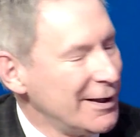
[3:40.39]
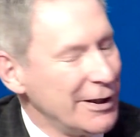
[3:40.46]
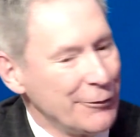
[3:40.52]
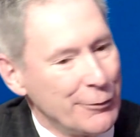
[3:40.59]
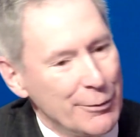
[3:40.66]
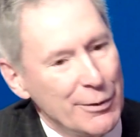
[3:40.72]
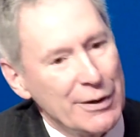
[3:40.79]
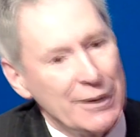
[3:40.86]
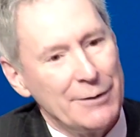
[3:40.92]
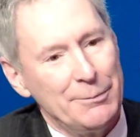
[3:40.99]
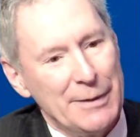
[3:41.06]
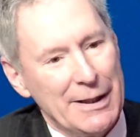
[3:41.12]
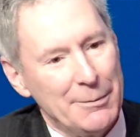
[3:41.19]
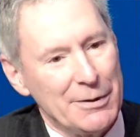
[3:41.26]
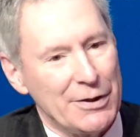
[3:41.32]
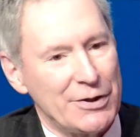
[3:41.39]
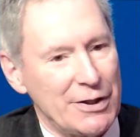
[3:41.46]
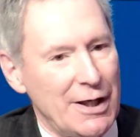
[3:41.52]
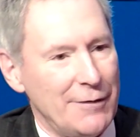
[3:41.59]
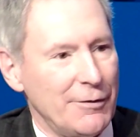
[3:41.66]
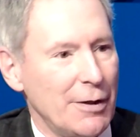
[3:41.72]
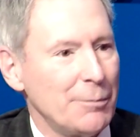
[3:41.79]
If we were going to be able to
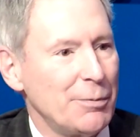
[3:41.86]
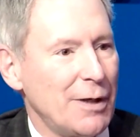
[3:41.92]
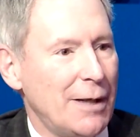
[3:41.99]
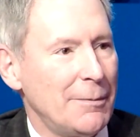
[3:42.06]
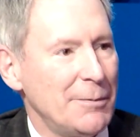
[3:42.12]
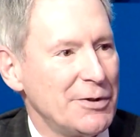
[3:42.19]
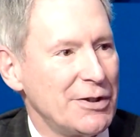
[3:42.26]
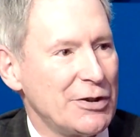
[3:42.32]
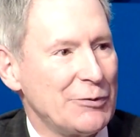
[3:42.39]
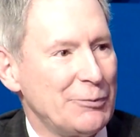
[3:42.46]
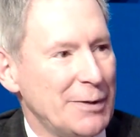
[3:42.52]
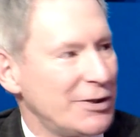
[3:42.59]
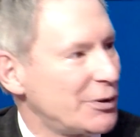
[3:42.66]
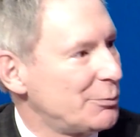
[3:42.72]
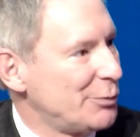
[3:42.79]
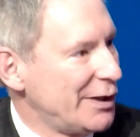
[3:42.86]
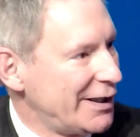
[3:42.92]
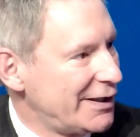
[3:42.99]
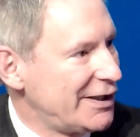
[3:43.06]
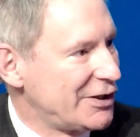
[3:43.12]
solve our problems as a brand,